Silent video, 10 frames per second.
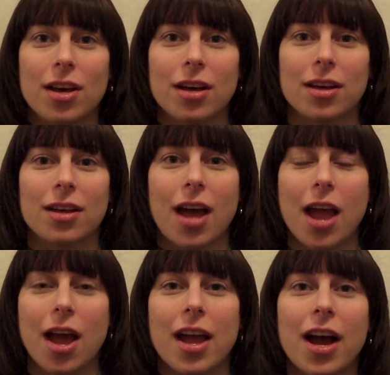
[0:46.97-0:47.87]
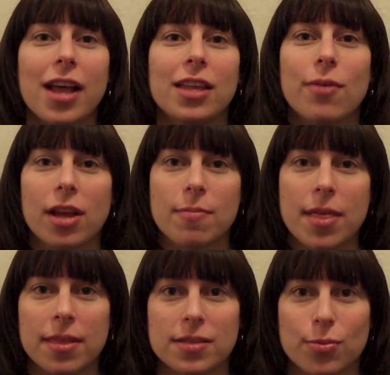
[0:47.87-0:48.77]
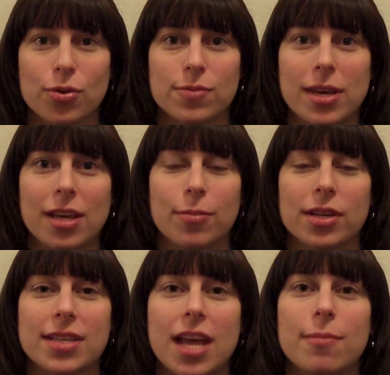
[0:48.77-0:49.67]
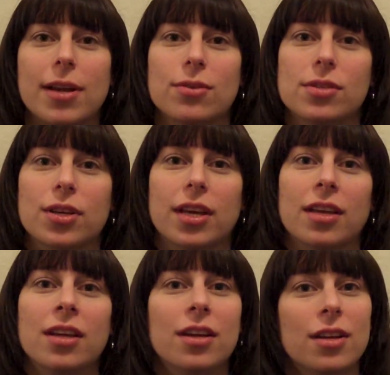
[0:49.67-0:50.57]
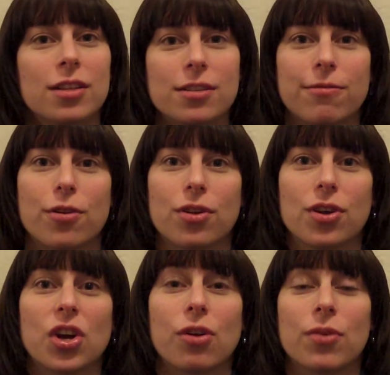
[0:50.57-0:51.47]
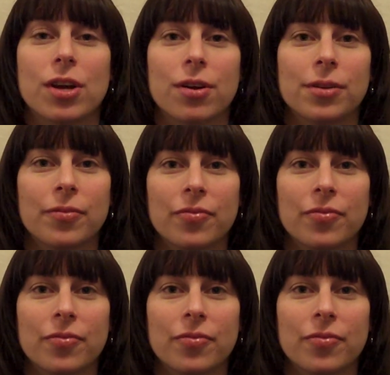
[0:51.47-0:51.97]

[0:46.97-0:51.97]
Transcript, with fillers: uh, I, I highly recommend this pro speaking book to anybody who's looking to further your career.